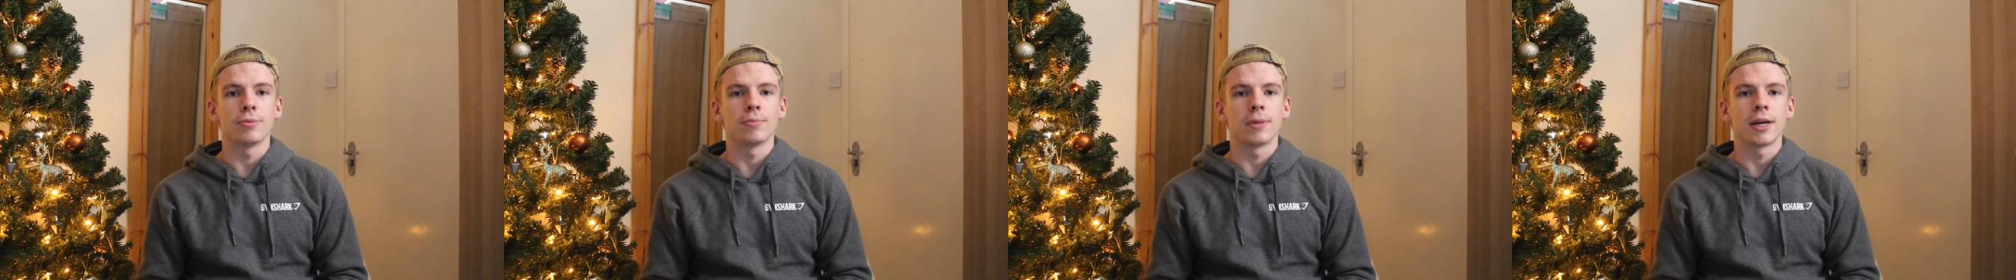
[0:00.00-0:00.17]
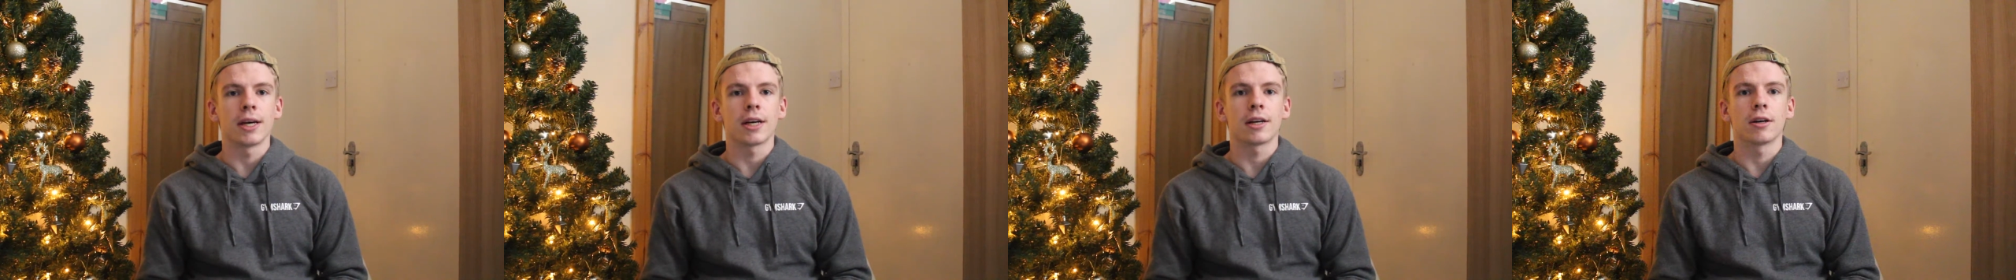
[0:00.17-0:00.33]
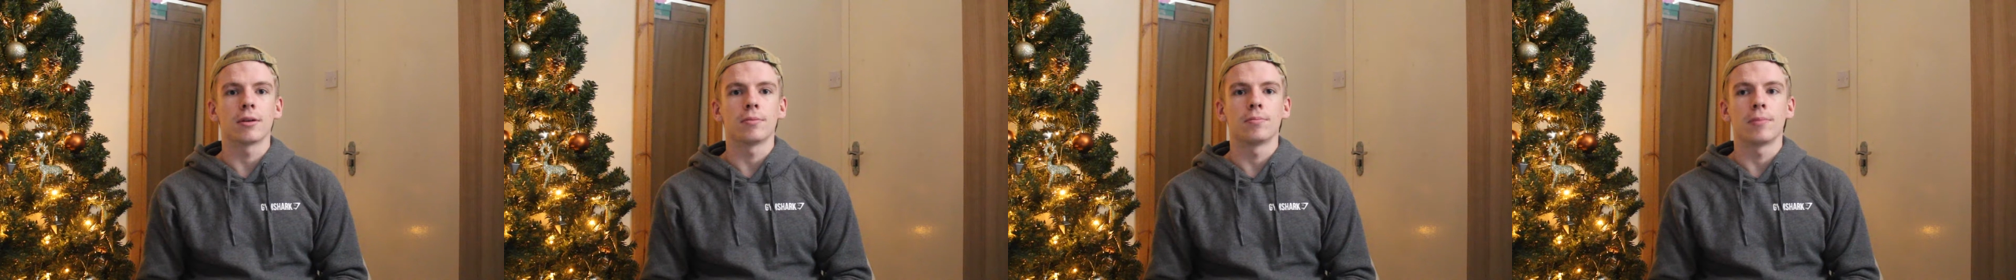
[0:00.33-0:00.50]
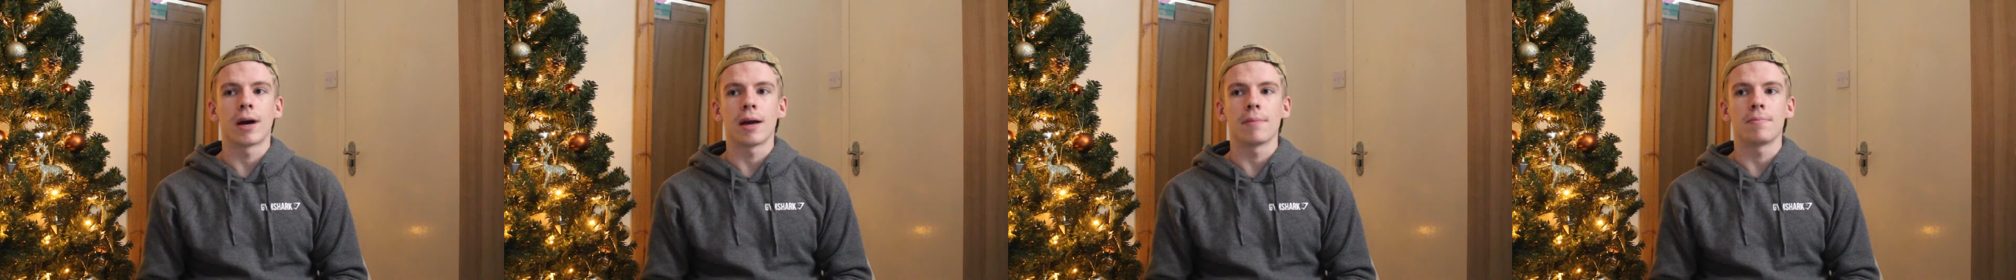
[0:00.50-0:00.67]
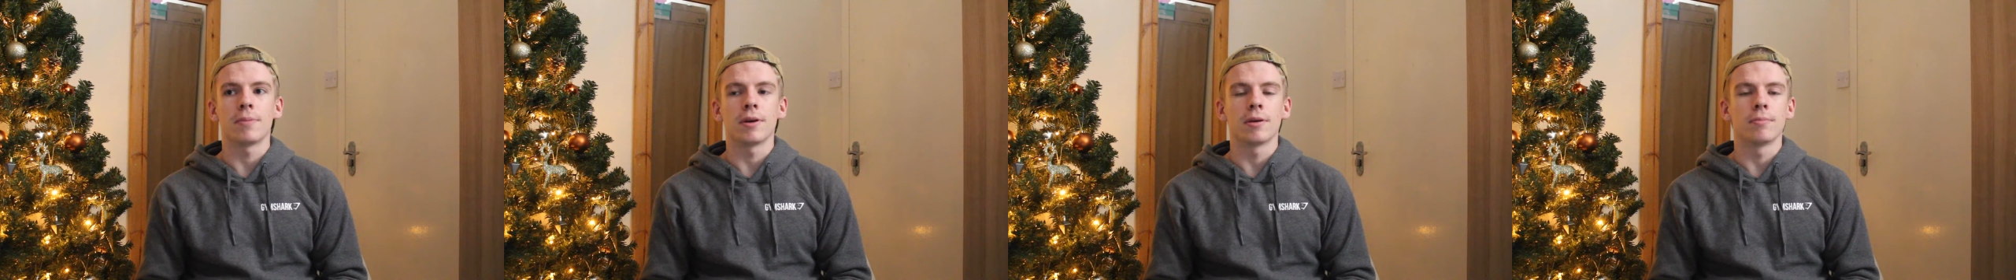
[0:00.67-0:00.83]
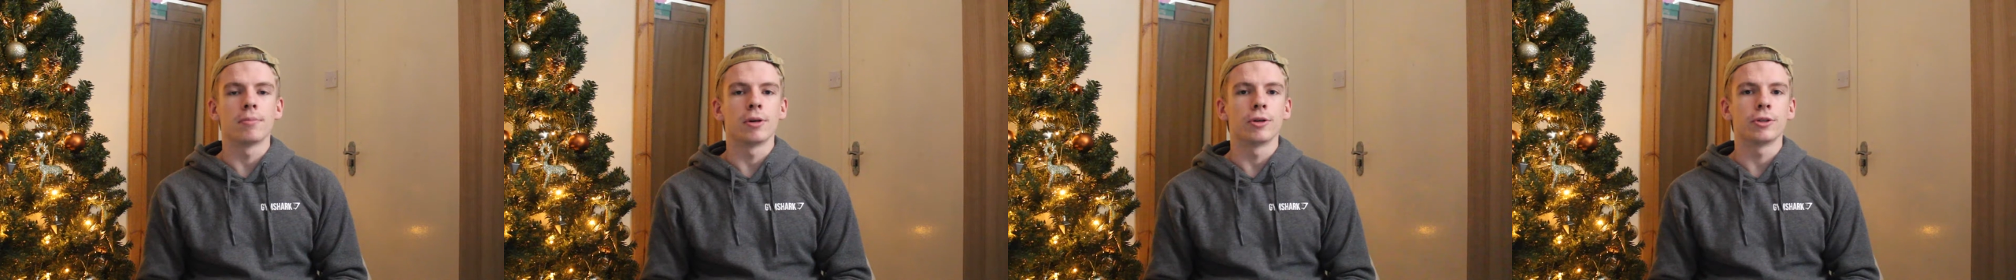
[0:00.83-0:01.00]
make might
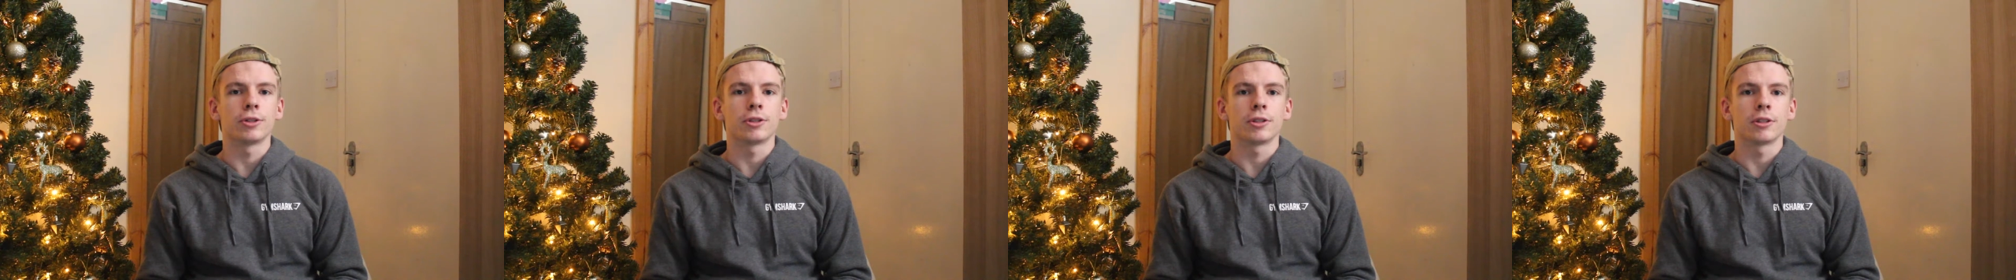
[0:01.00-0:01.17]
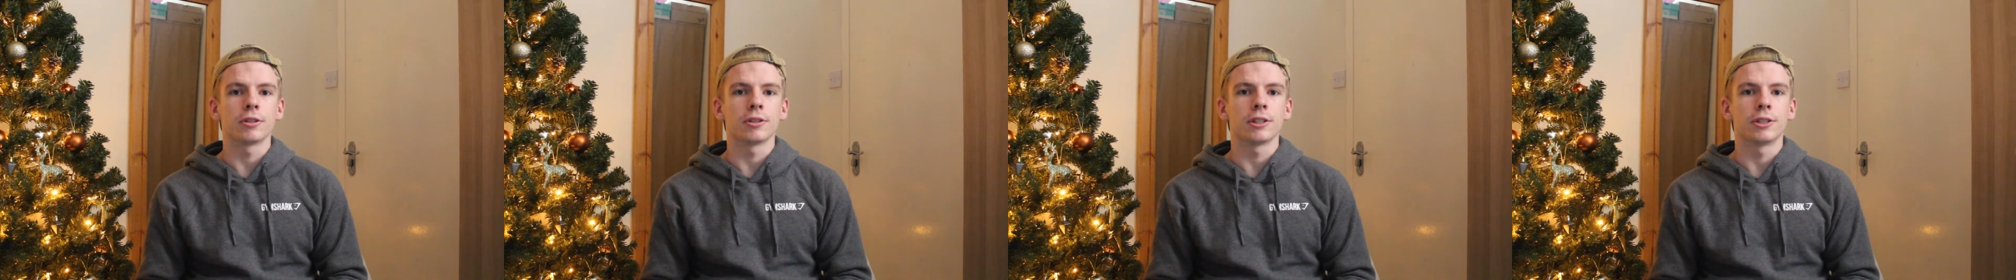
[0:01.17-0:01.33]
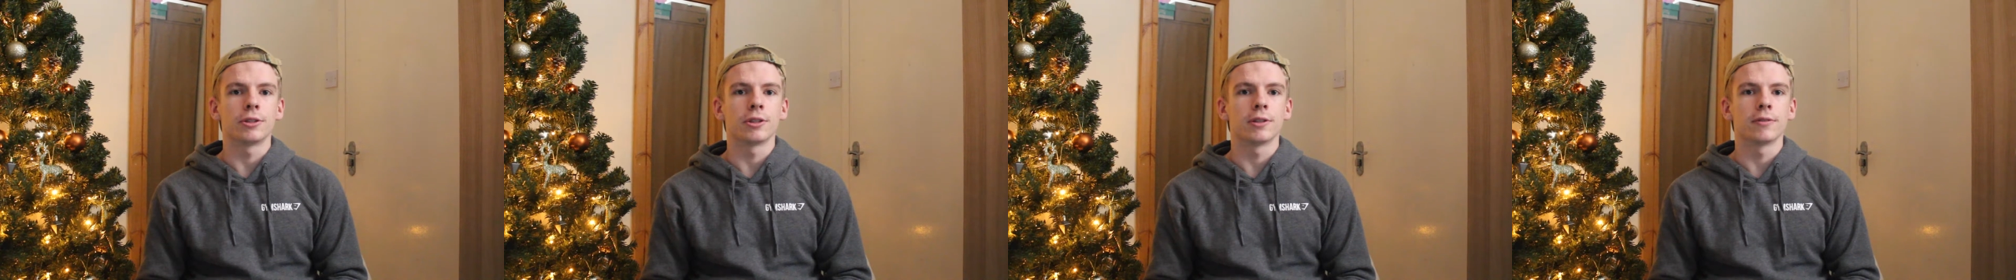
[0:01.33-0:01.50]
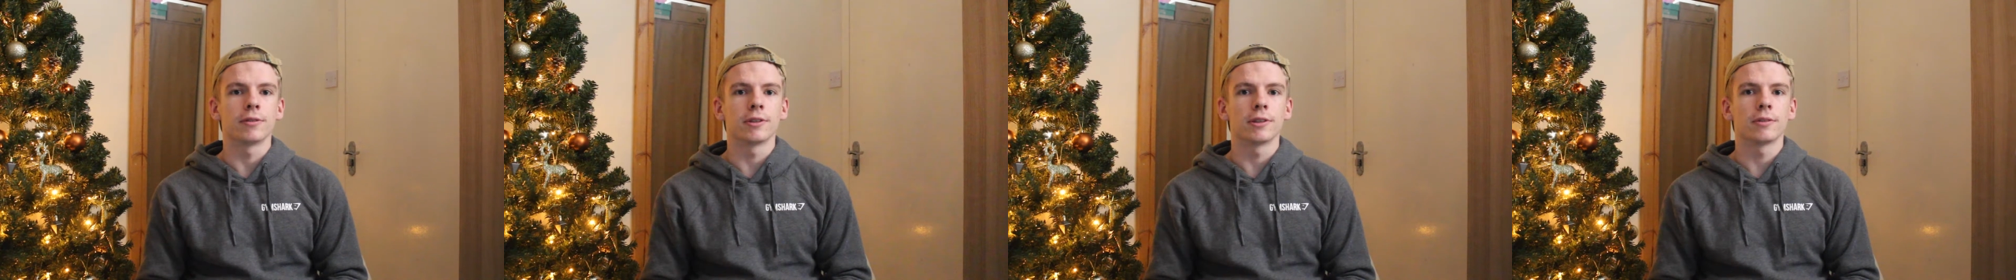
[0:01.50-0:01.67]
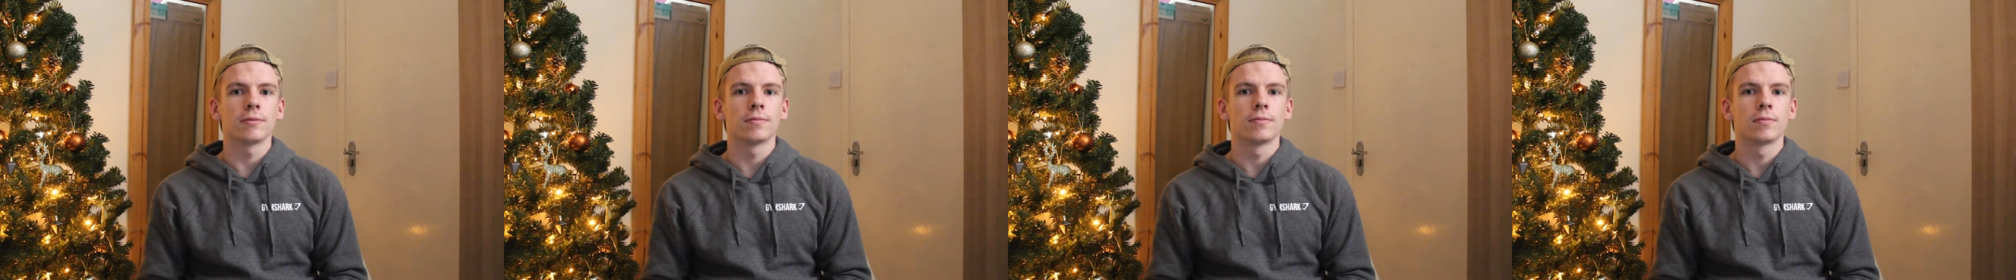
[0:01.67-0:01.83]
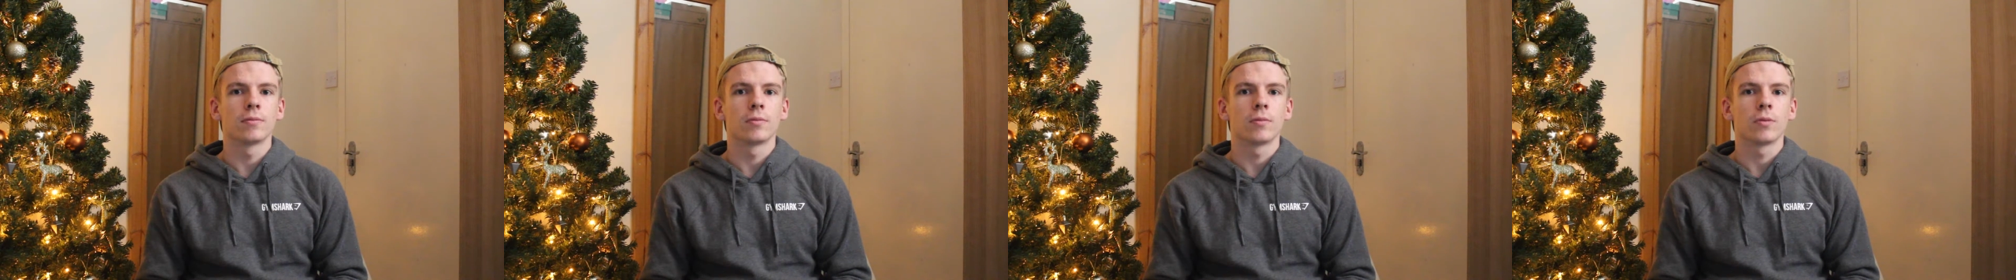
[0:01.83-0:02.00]
be emotionally driven,